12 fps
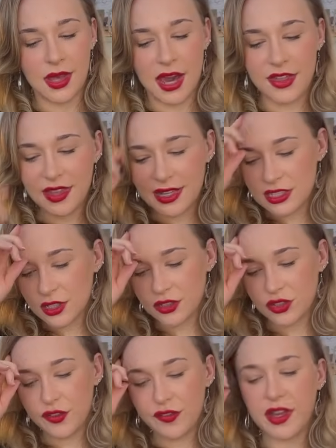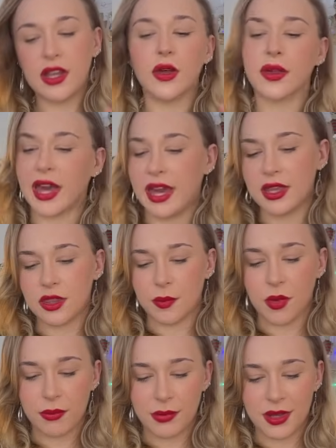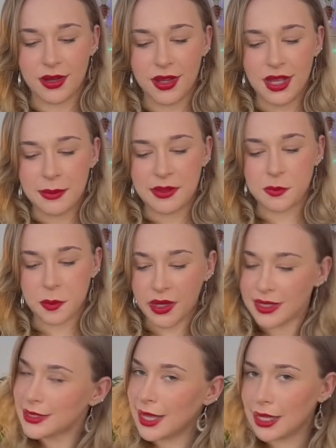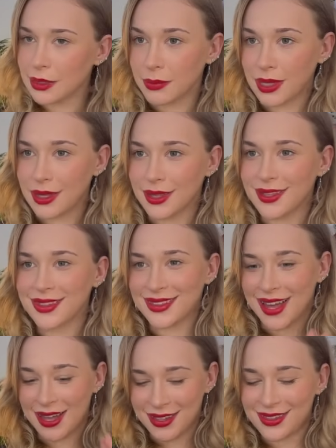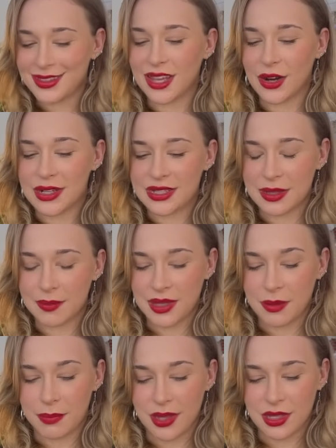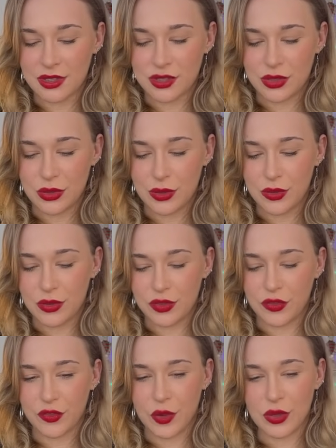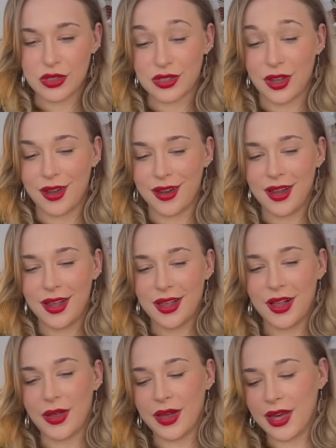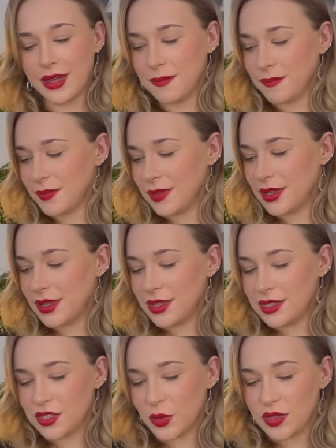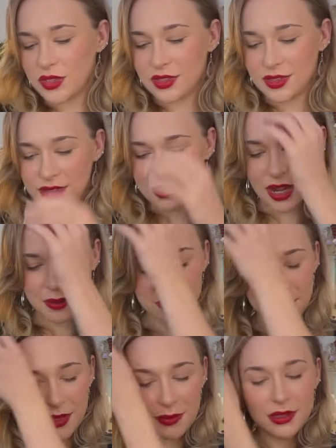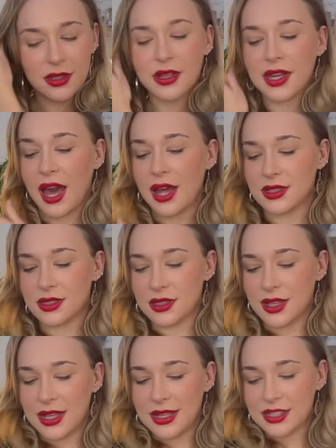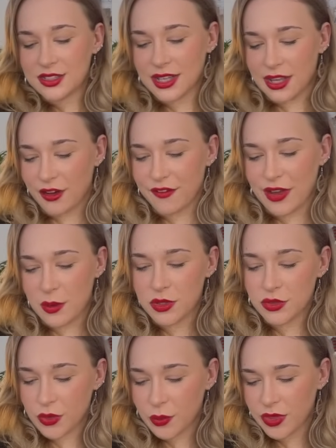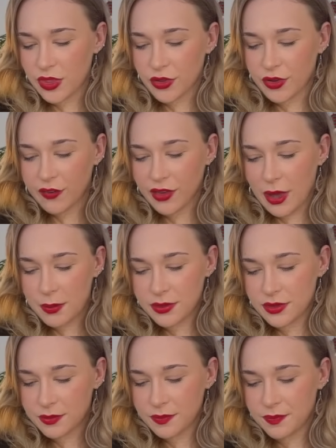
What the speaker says: I think it's because you feel okay at the moment, but Spirit's telling me that there is something bigger to focus on, okay? So it's time to maybe look at, let's clarify, what's wrong with the Three of Cups?